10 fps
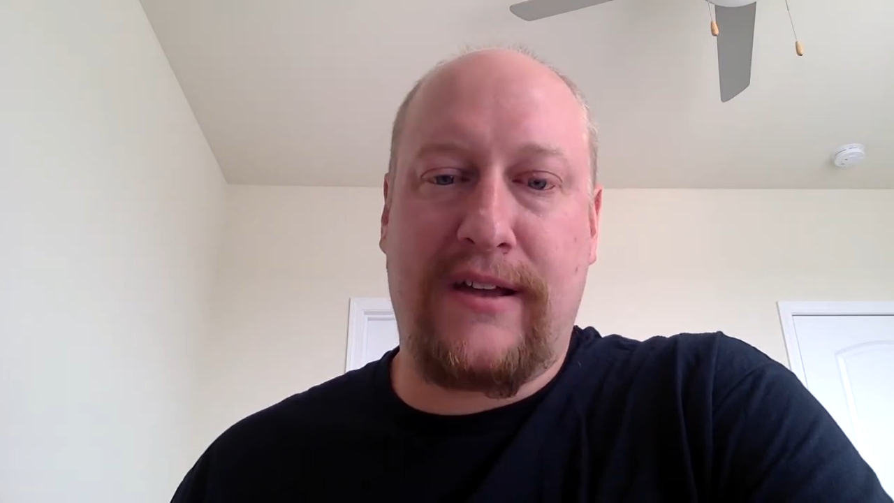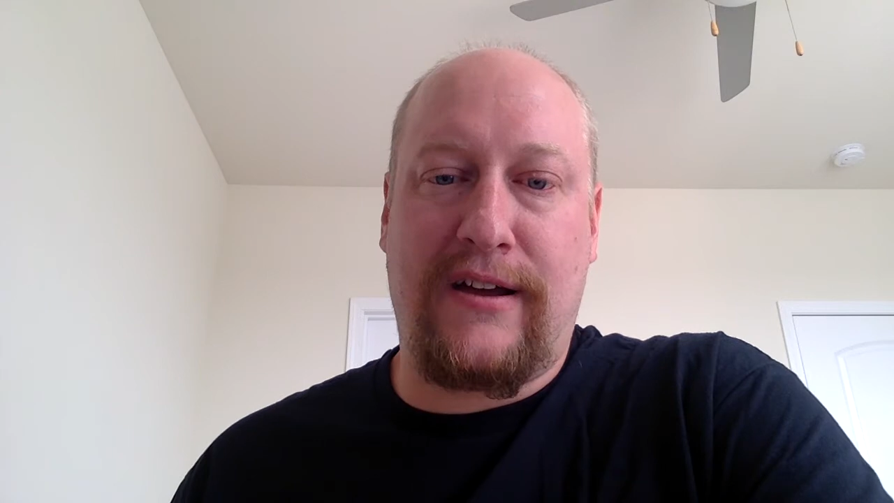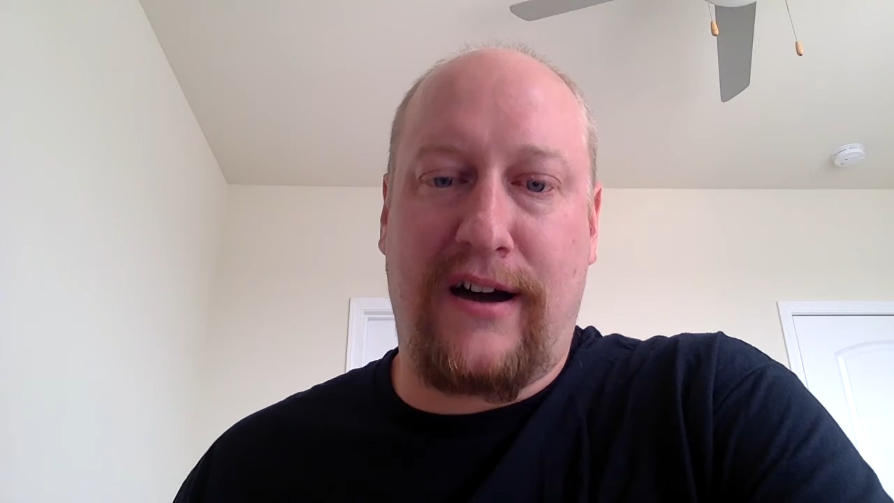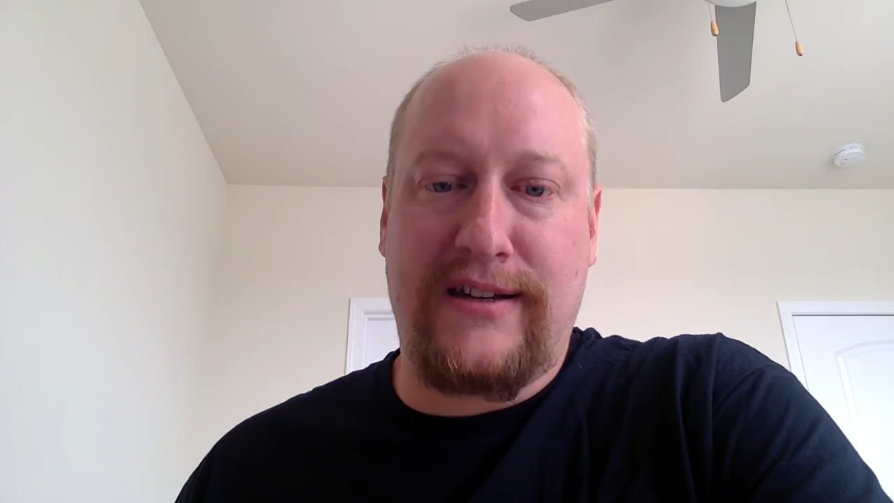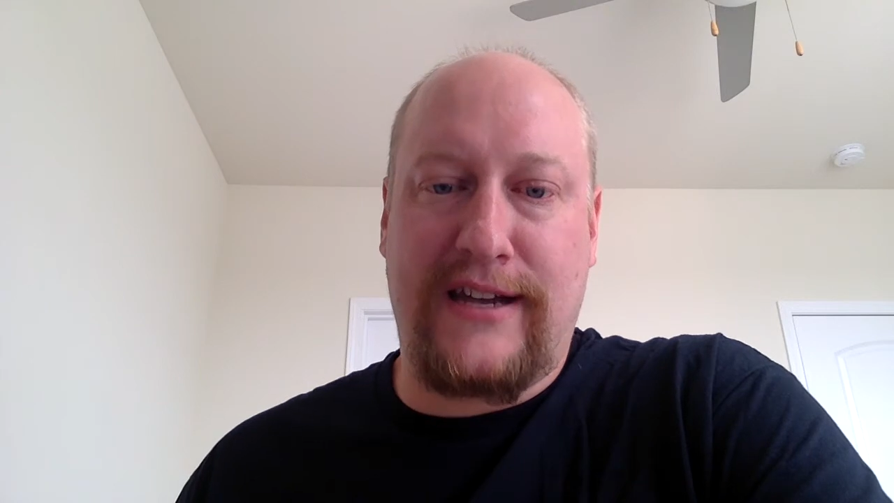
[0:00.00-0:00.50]

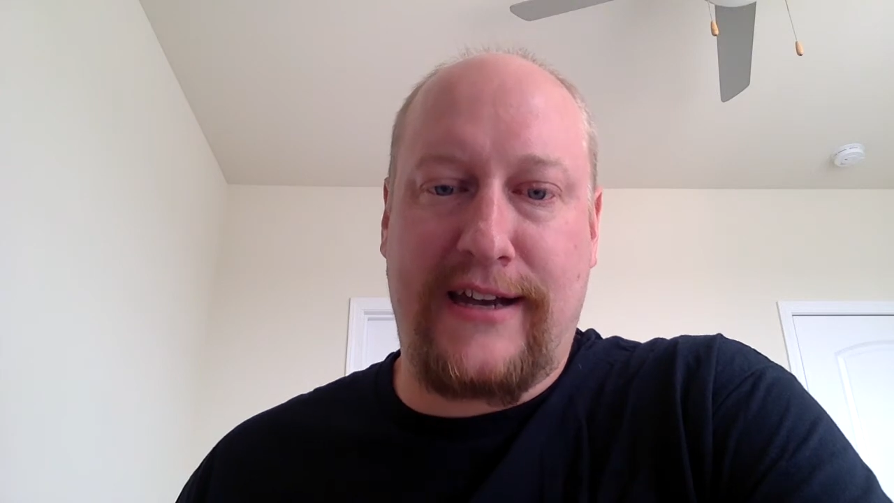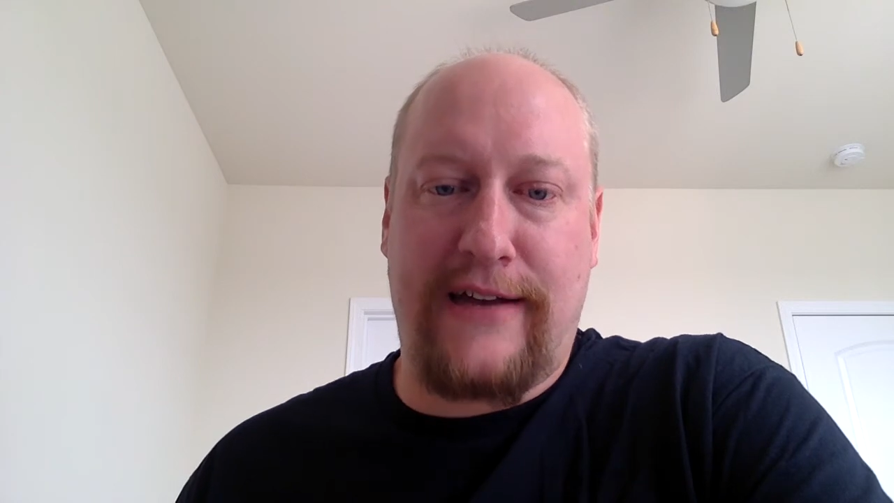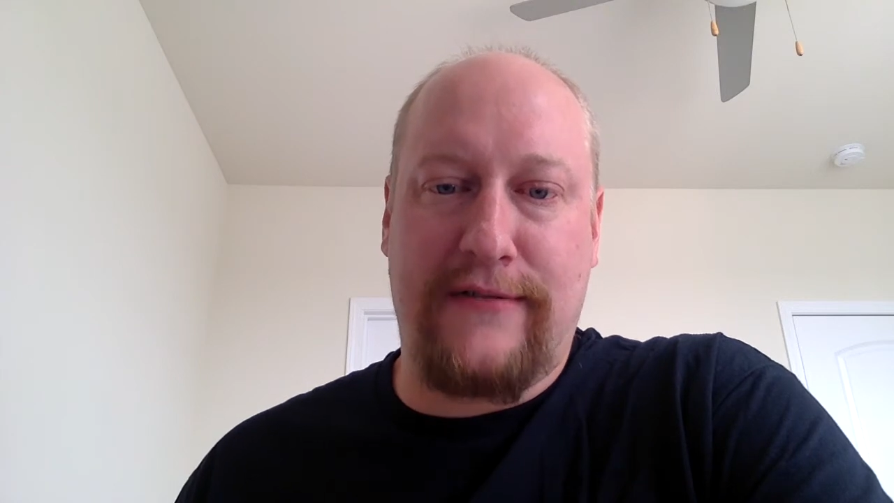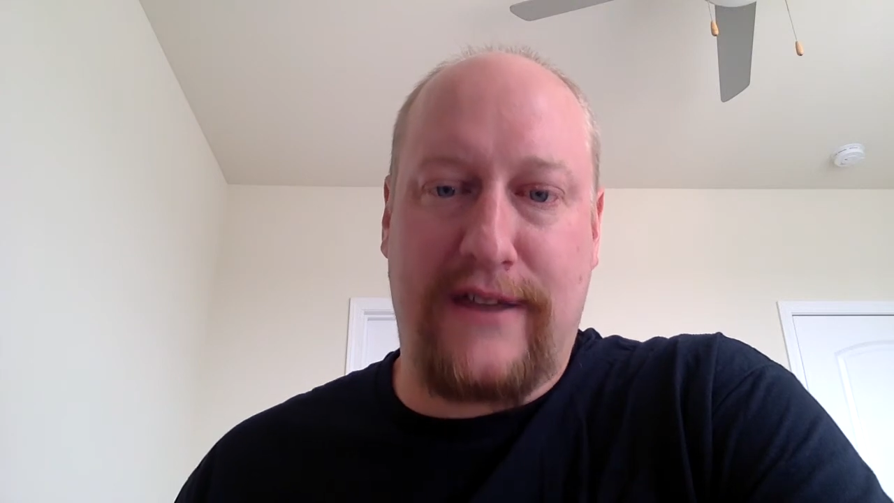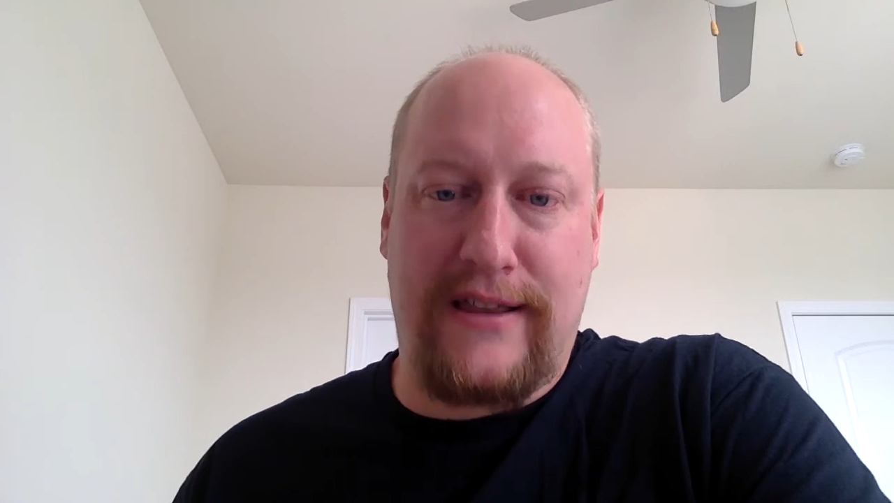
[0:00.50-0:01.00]
content
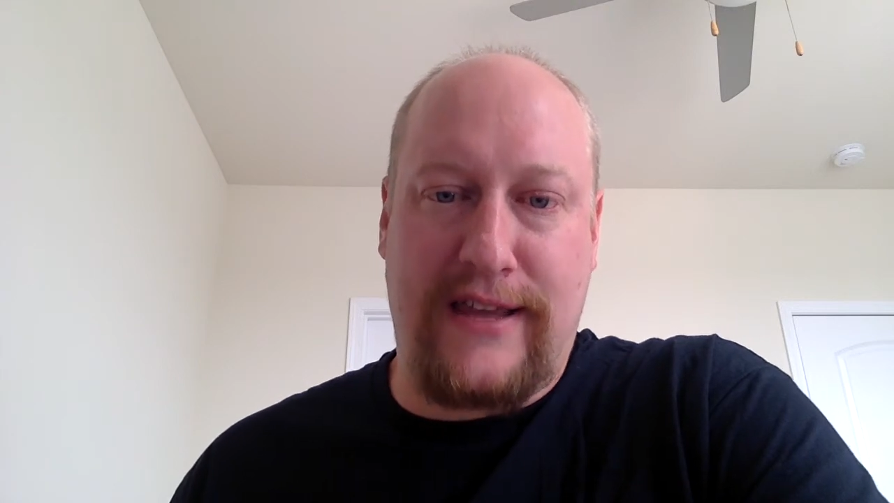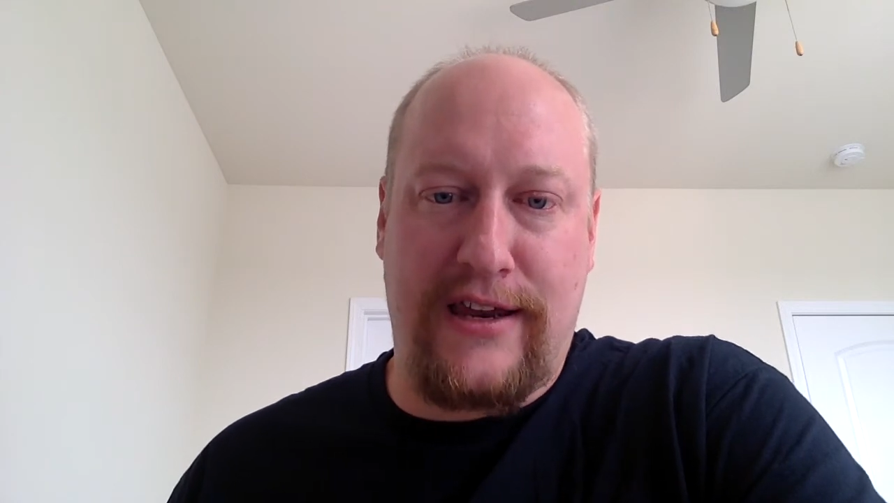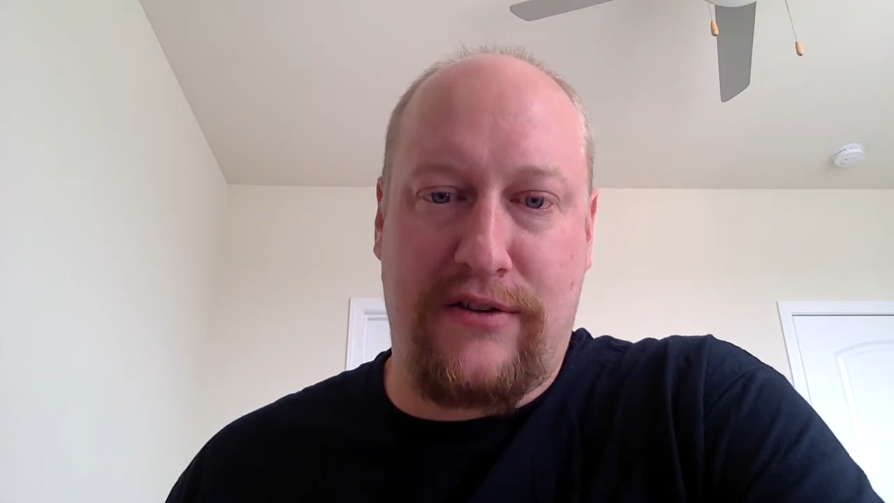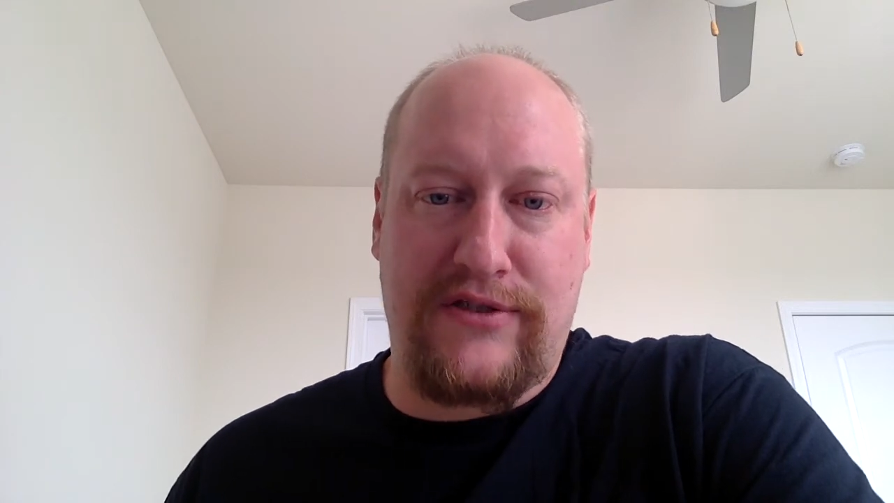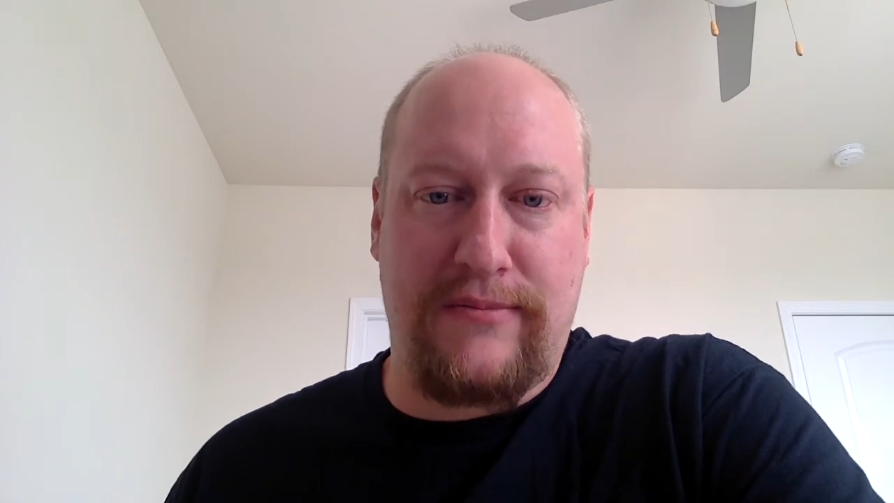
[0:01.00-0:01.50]
out at the
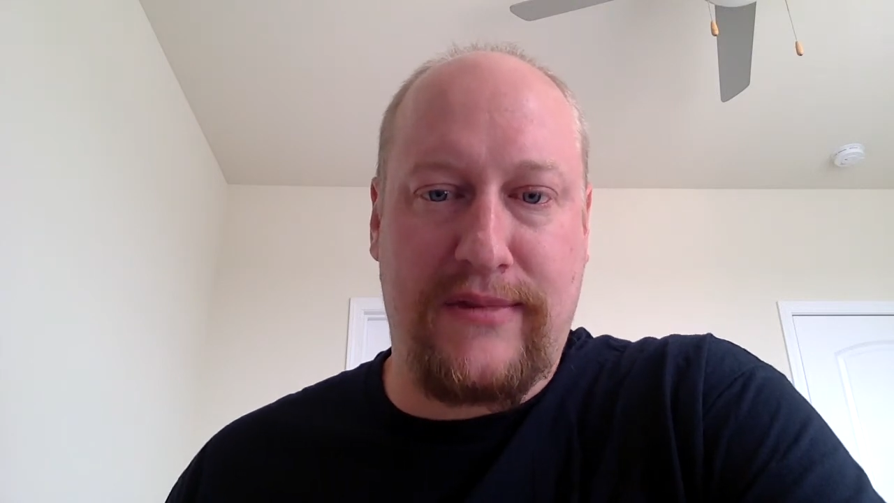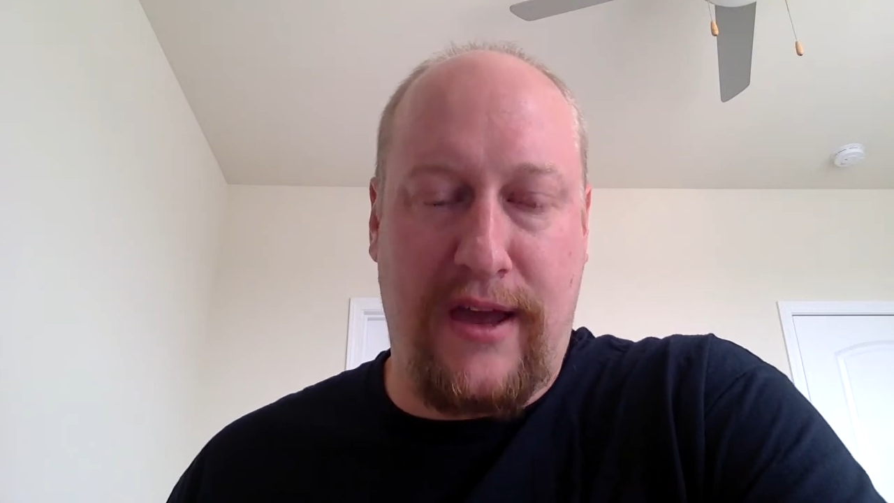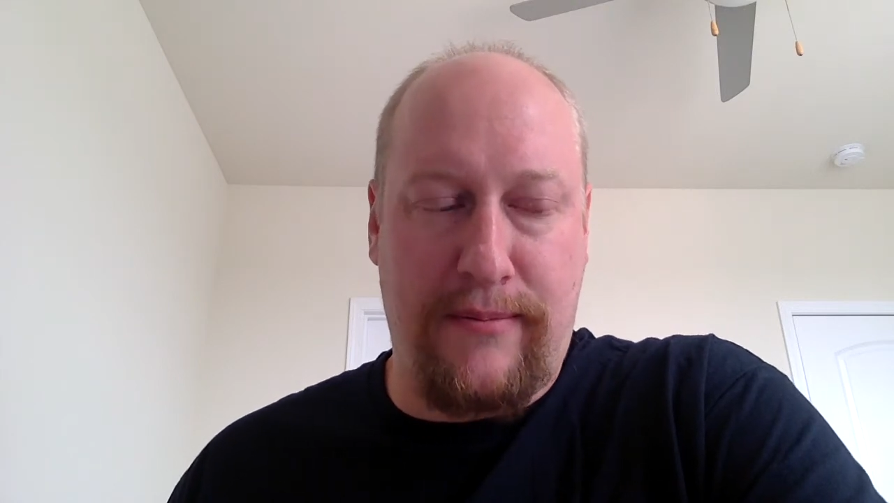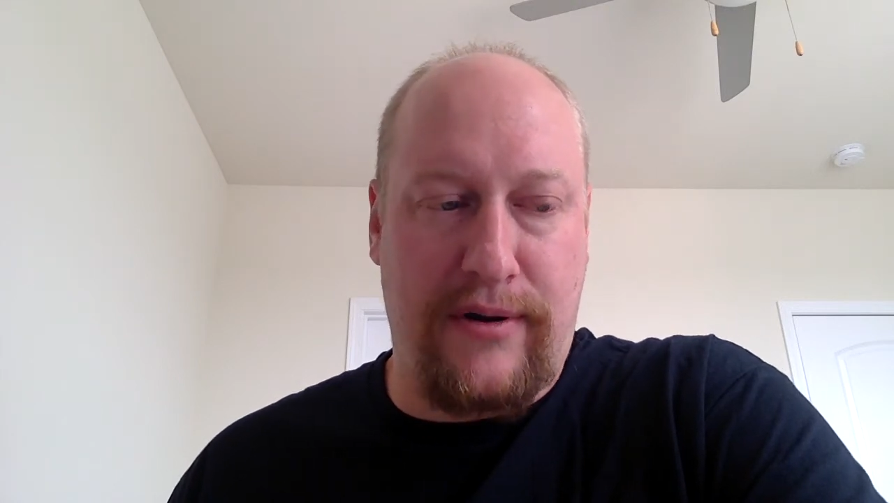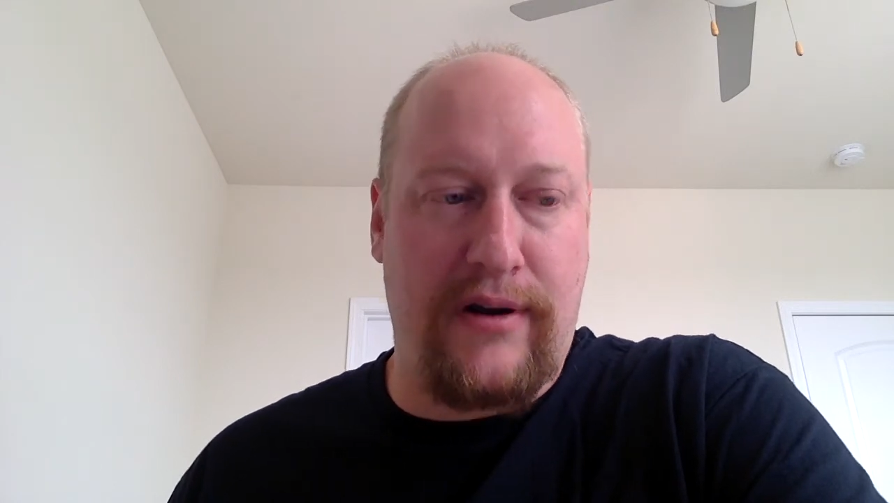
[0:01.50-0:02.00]
end of
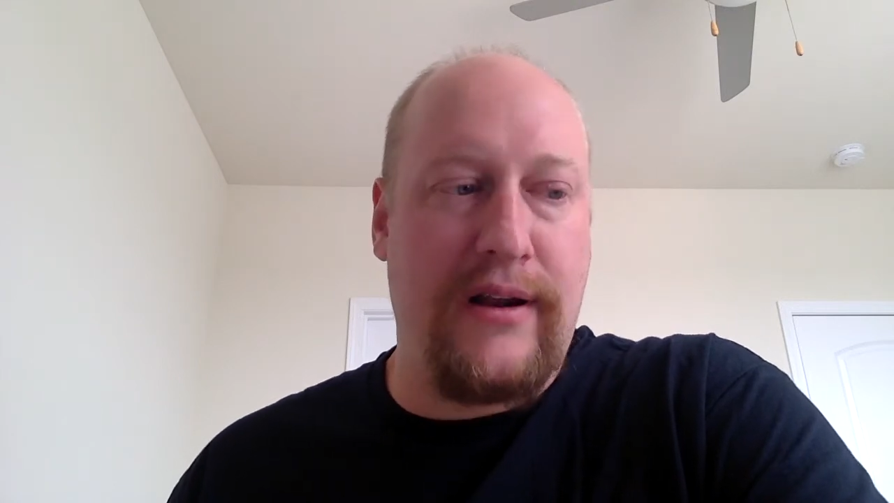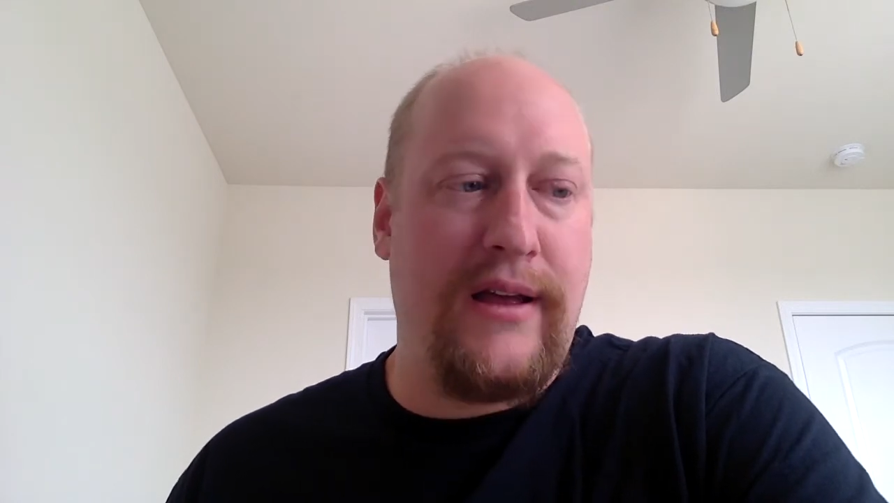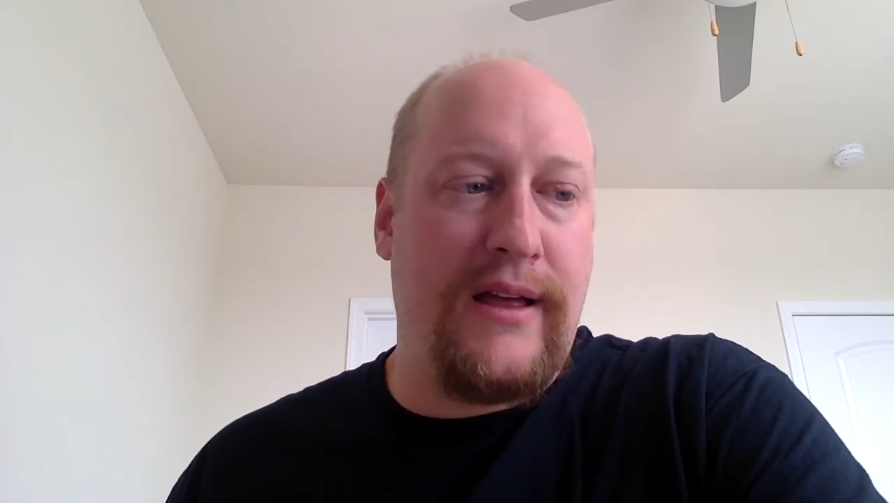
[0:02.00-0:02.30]
September